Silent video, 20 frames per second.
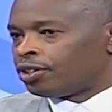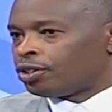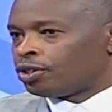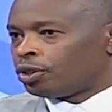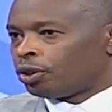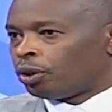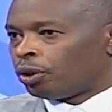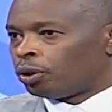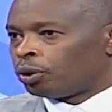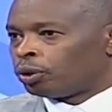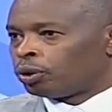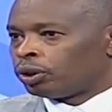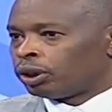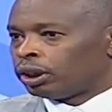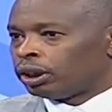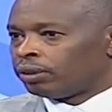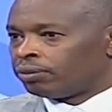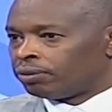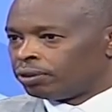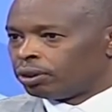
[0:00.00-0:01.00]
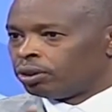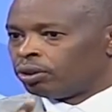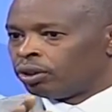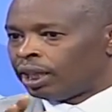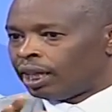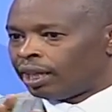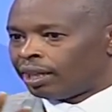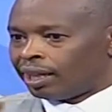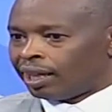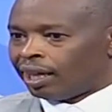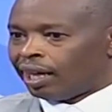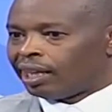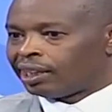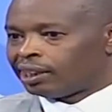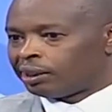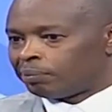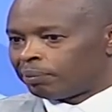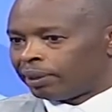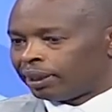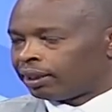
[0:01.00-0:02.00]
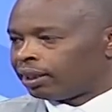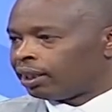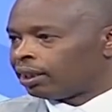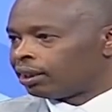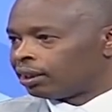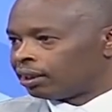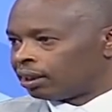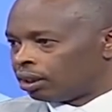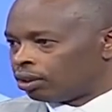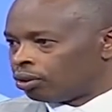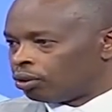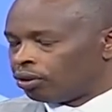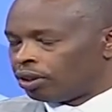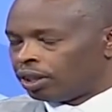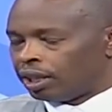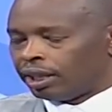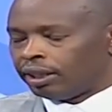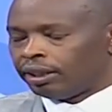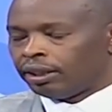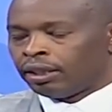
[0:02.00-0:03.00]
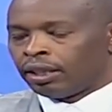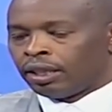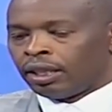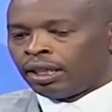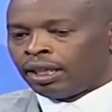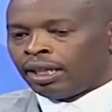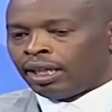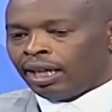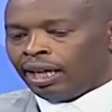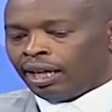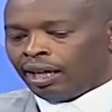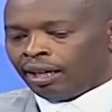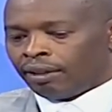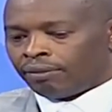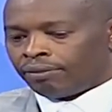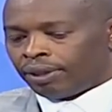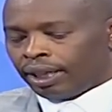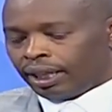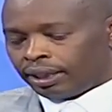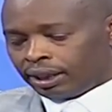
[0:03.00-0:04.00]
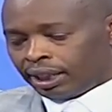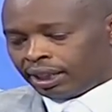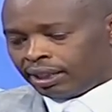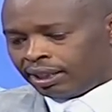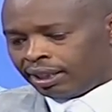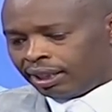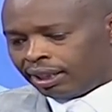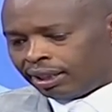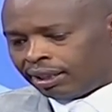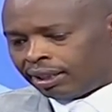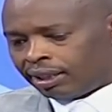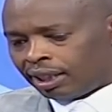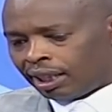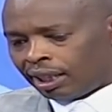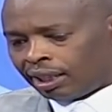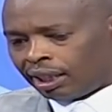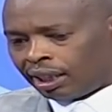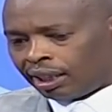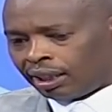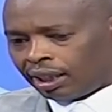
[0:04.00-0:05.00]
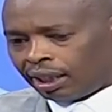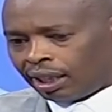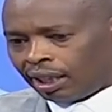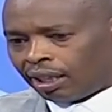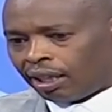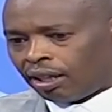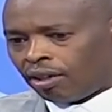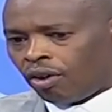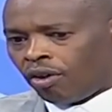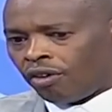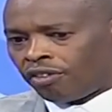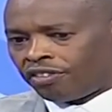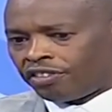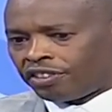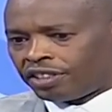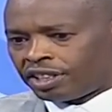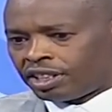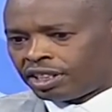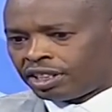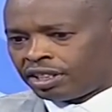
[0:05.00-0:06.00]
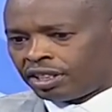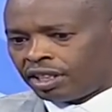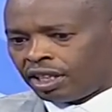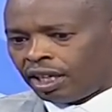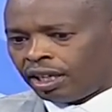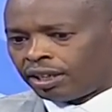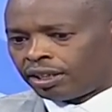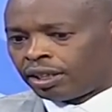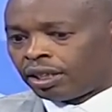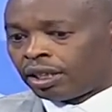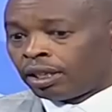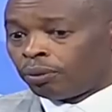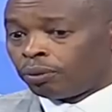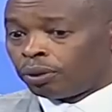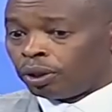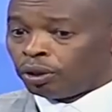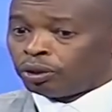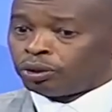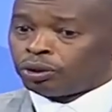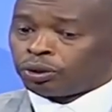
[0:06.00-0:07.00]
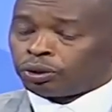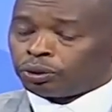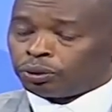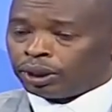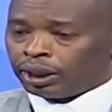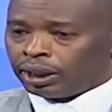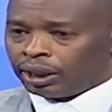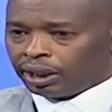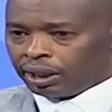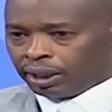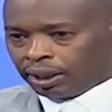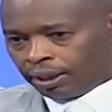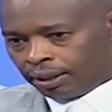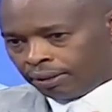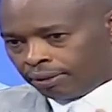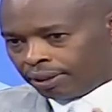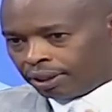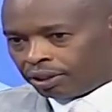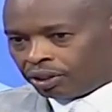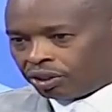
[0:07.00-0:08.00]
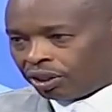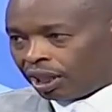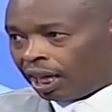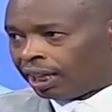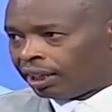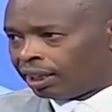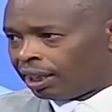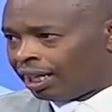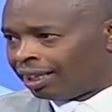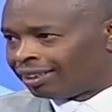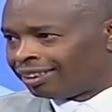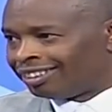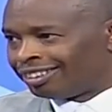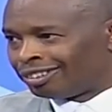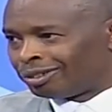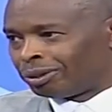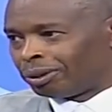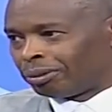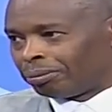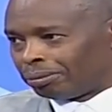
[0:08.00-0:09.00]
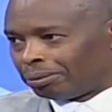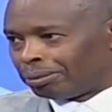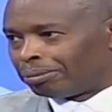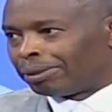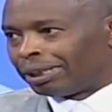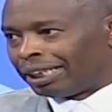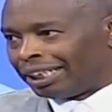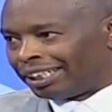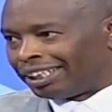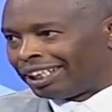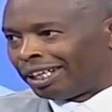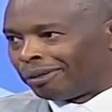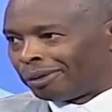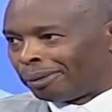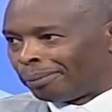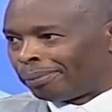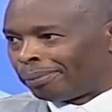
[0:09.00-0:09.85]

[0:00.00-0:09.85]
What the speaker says: So if we look at that aspect, then it's a good thing. As I said earlier in another conference, is that we're also doing the dry run, meaning that we